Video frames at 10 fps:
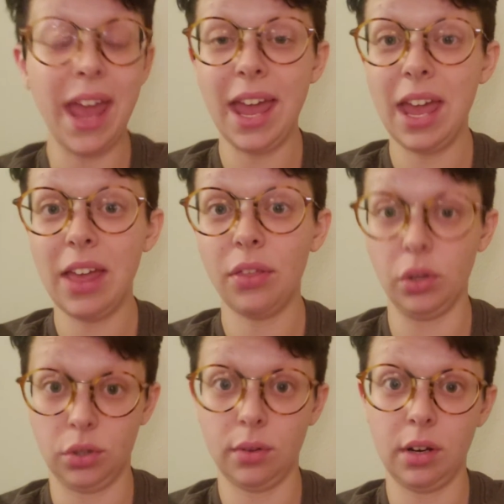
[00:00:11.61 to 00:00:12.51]
And
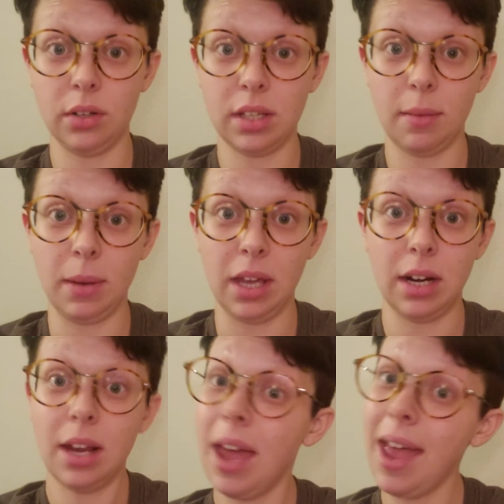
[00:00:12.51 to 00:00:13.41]
those three years have been
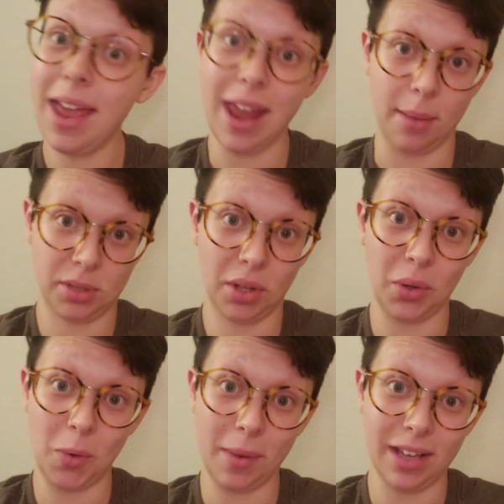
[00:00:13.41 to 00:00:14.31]
an
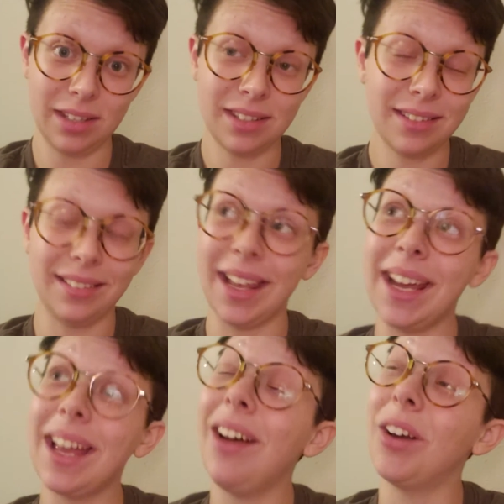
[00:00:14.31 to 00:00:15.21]
absolute mess,
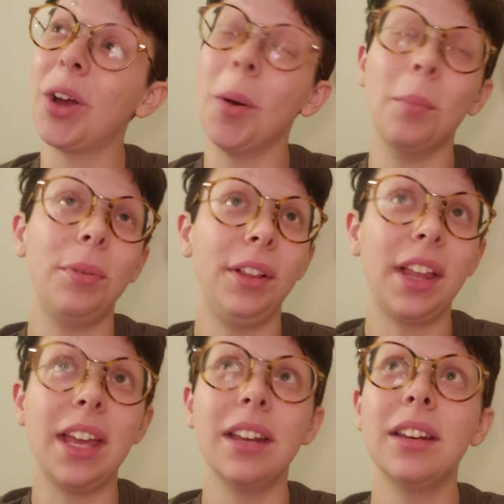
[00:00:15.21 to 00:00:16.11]
like a
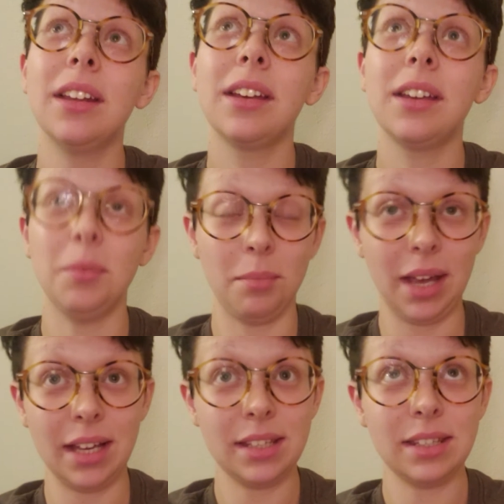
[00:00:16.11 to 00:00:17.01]
complete
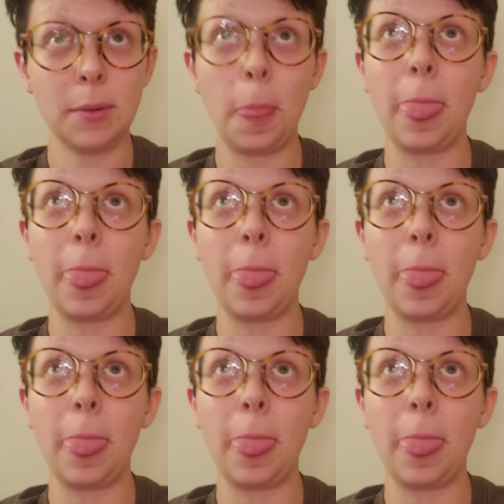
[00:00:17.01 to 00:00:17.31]
mess.